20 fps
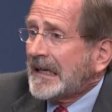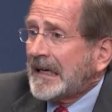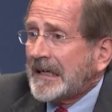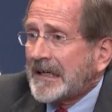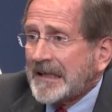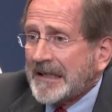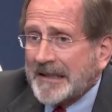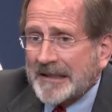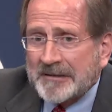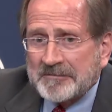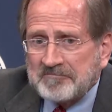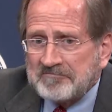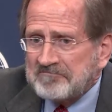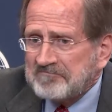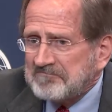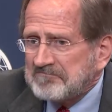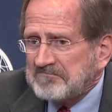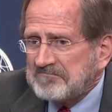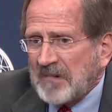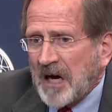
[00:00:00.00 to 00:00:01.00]

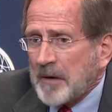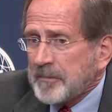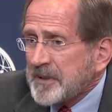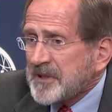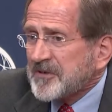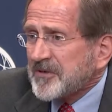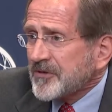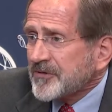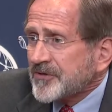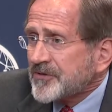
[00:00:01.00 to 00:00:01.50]
Up until